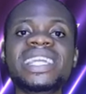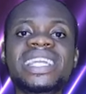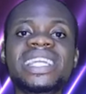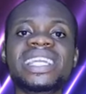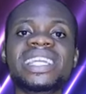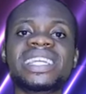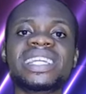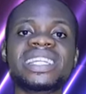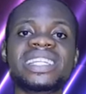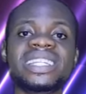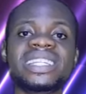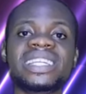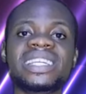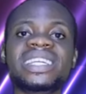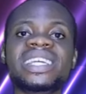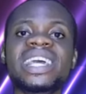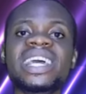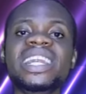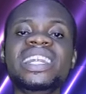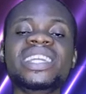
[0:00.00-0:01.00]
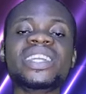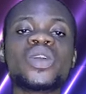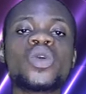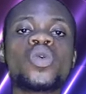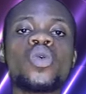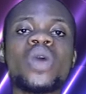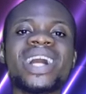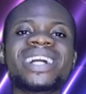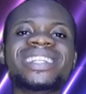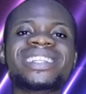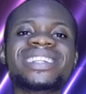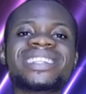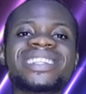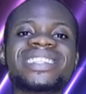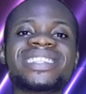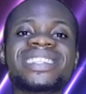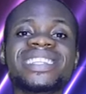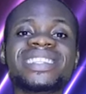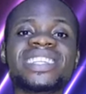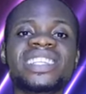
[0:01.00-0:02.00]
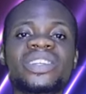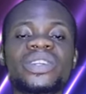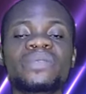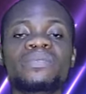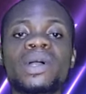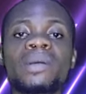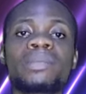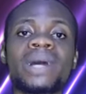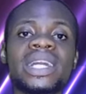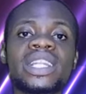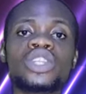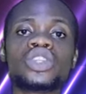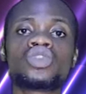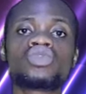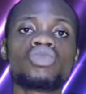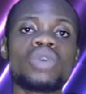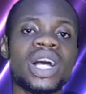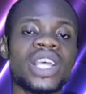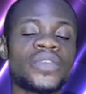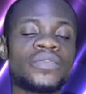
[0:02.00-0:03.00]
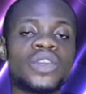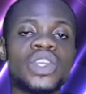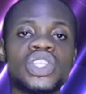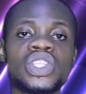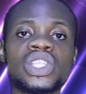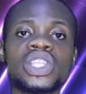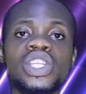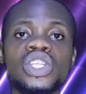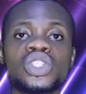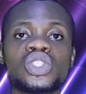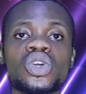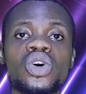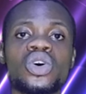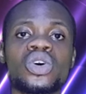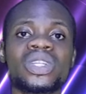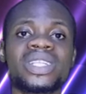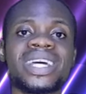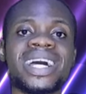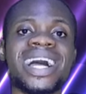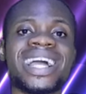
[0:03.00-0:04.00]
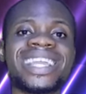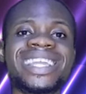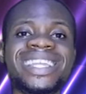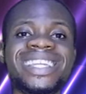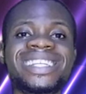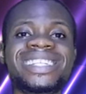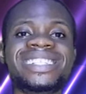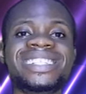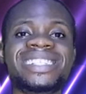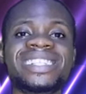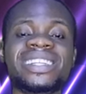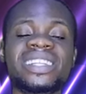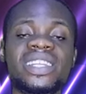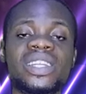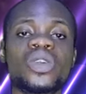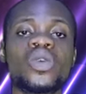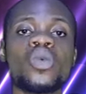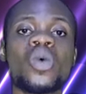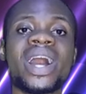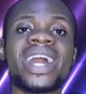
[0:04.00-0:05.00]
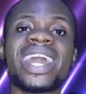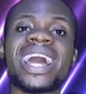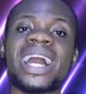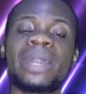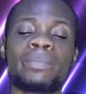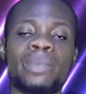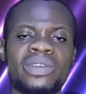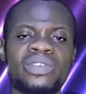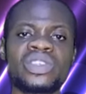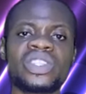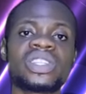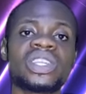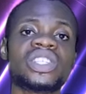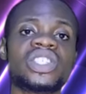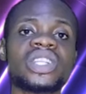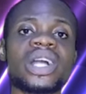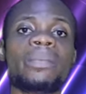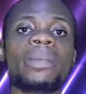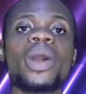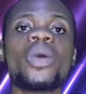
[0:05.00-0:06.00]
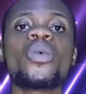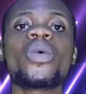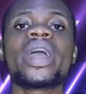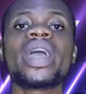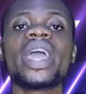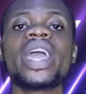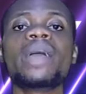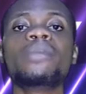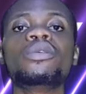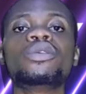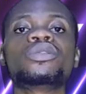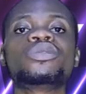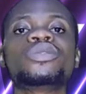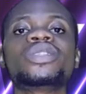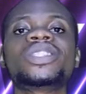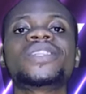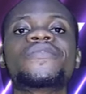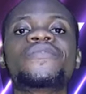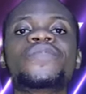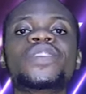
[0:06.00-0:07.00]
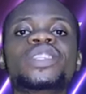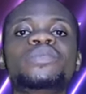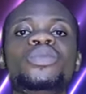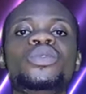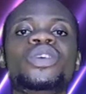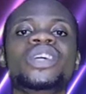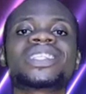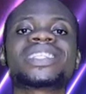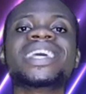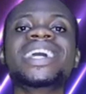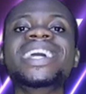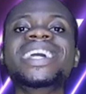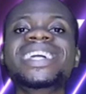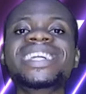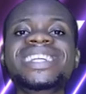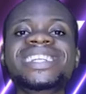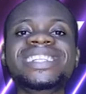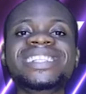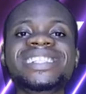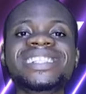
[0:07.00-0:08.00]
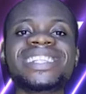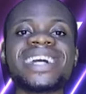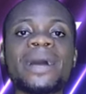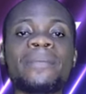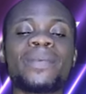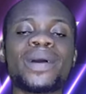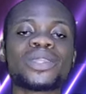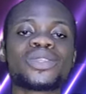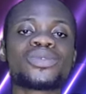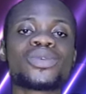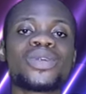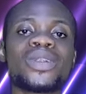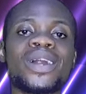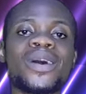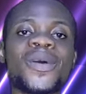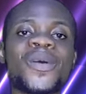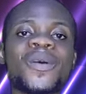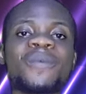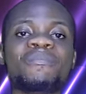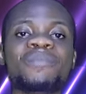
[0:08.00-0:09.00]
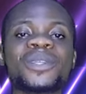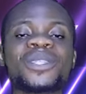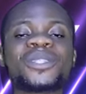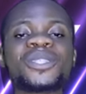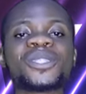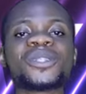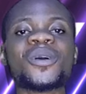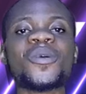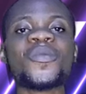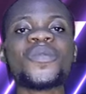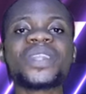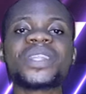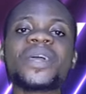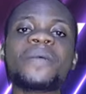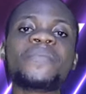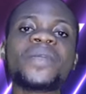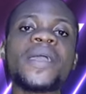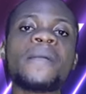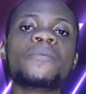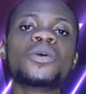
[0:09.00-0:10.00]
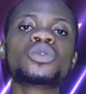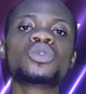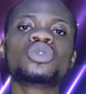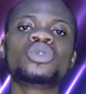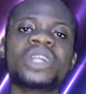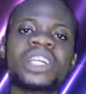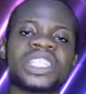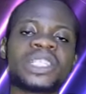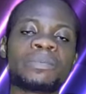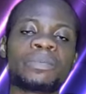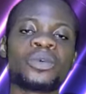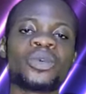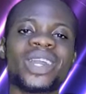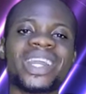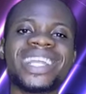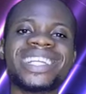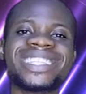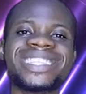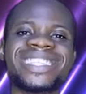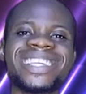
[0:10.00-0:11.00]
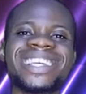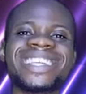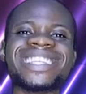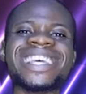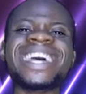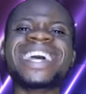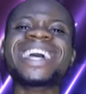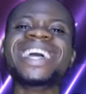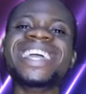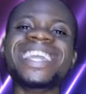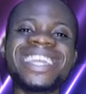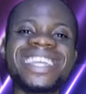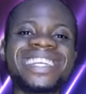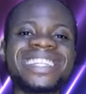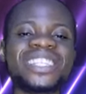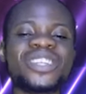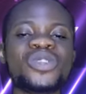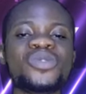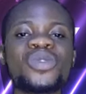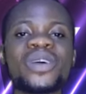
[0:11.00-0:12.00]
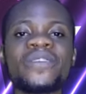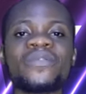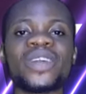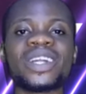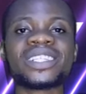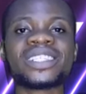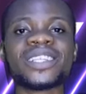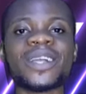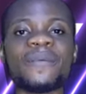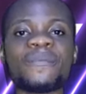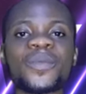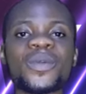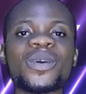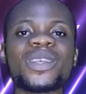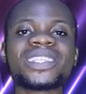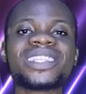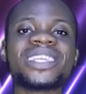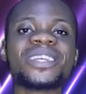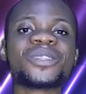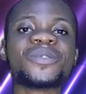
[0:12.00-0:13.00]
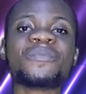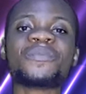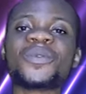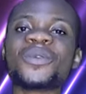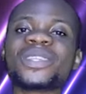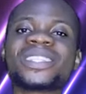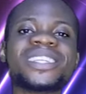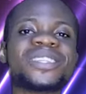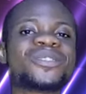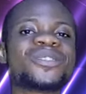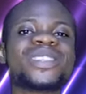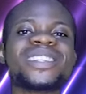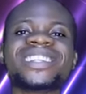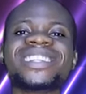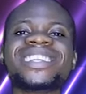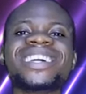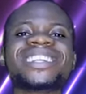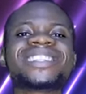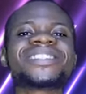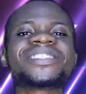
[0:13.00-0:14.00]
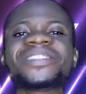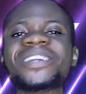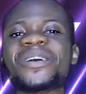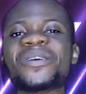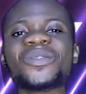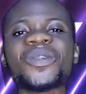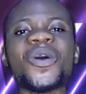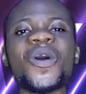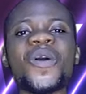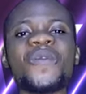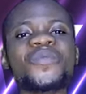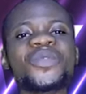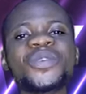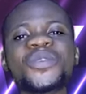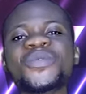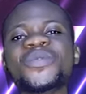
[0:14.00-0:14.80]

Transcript: in the Ligue 1 this season. Remember, these two have faced each other in the Ligue 1, and Paris Saint-Germain were able to defeat Brest in that particular competition. Will they be able to reciprocate this in the UEFA Champions League to proceed to the next round of the